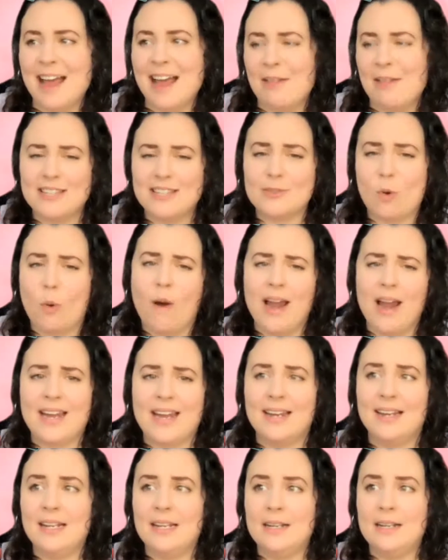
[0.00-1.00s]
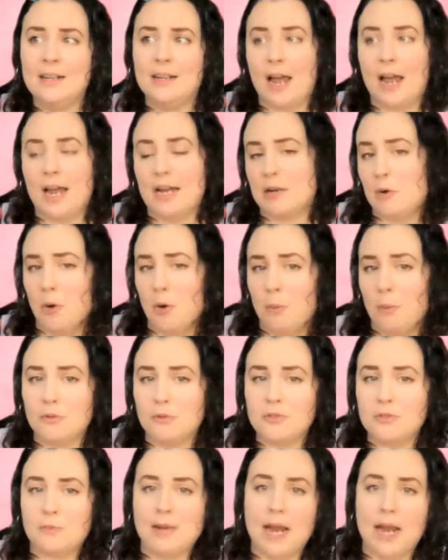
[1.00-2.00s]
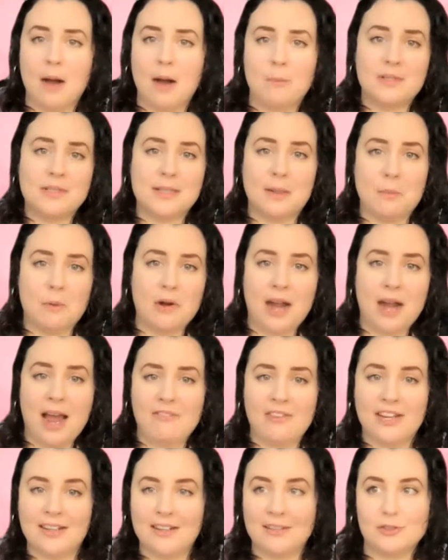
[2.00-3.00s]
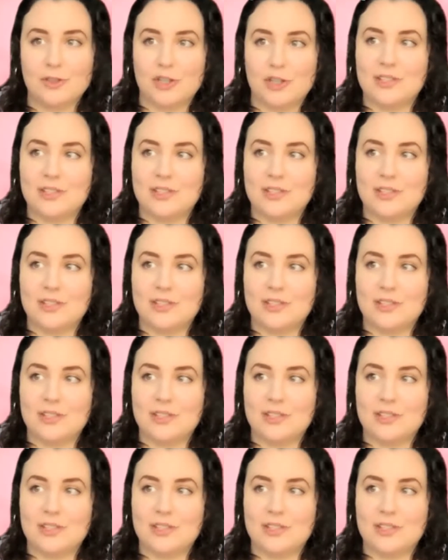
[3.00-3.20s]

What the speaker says: Now that's quite like normal to meet up with someone having